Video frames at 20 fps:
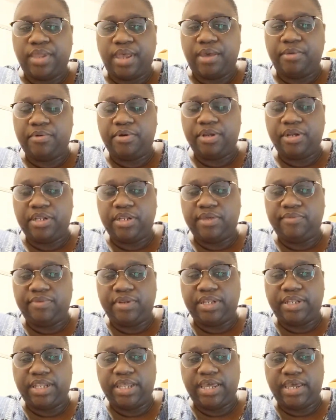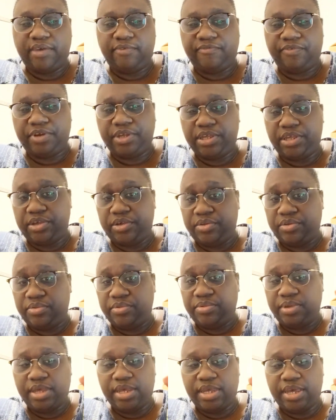I'm going to leave a link for
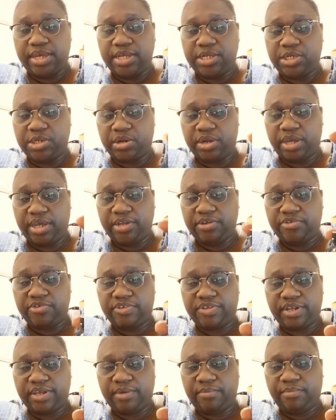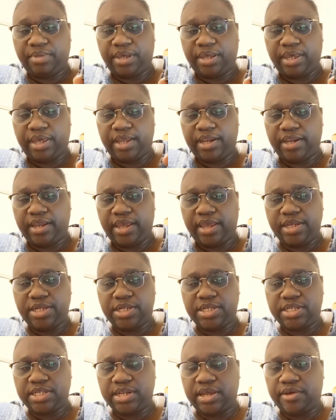you in case you're interested, but and
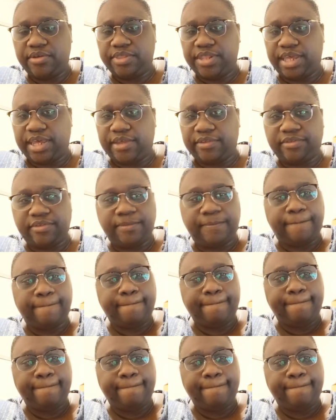just know this.